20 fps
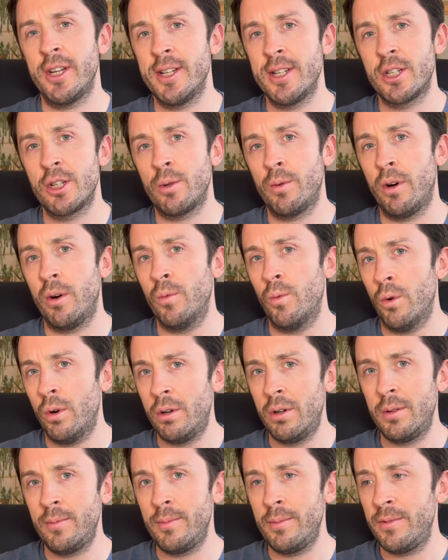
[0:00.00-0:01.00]
into a
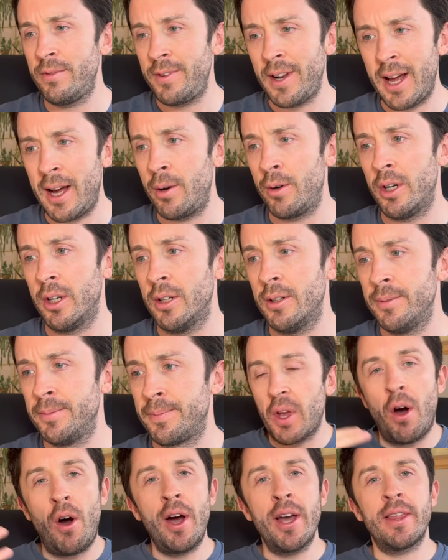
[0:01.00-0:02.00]
warm flower
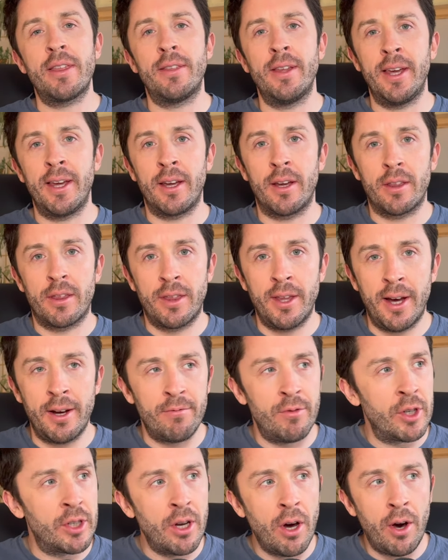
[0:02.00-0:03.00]
I think that
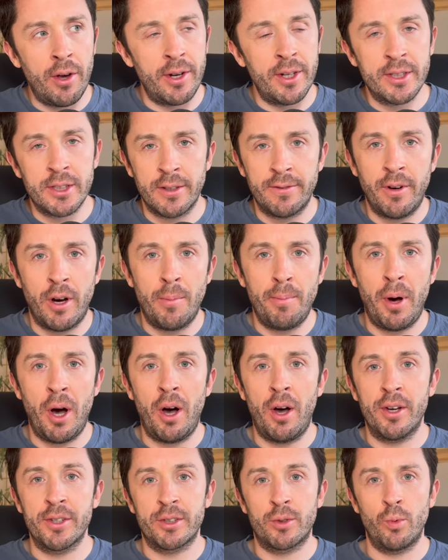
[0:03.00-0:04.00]
regardless of our
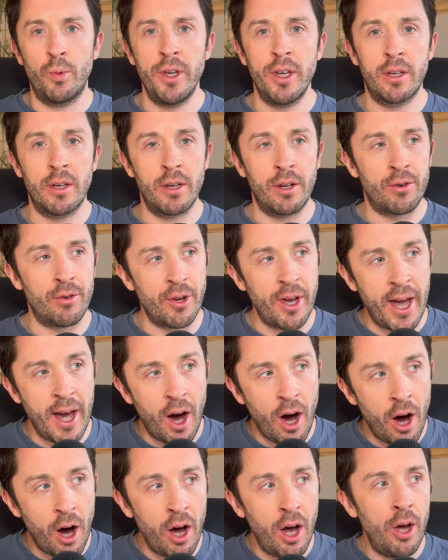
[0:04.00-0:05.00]
past, we can create
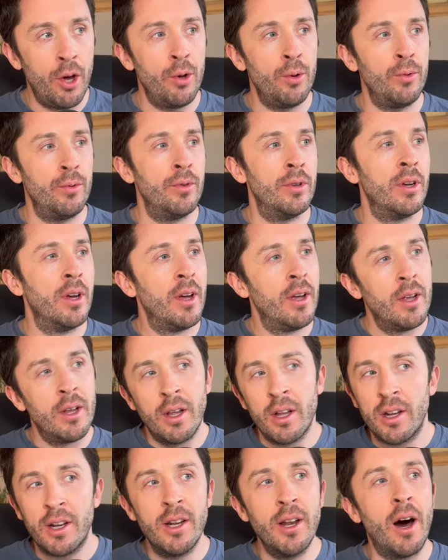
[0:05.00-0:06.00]
our own
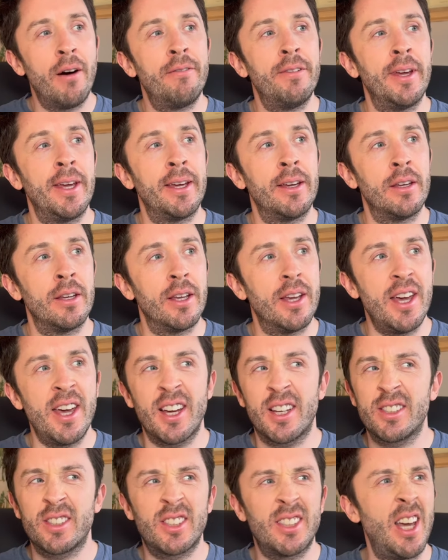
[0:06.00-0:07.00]
loving,
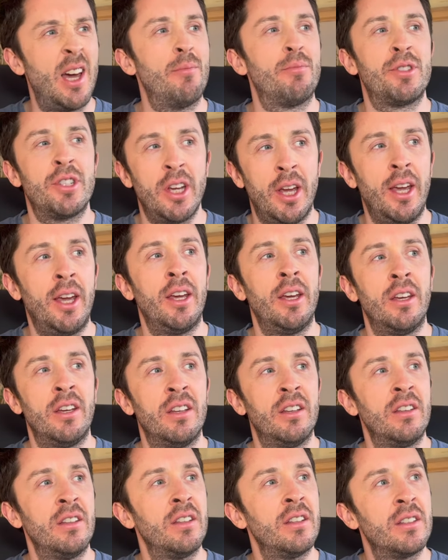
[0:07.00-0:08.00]

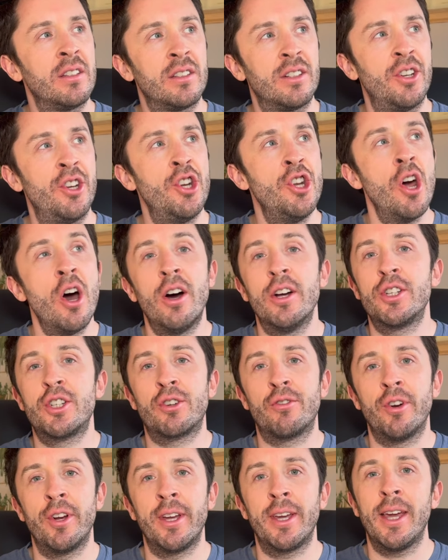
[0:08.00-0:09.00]
accepting,
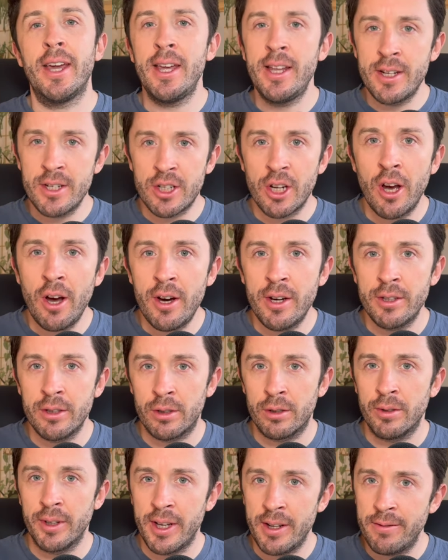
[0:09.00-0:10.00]
nurturing
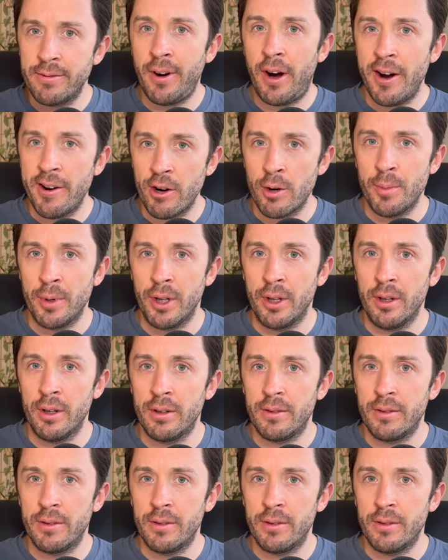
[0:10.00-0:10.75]
internal environment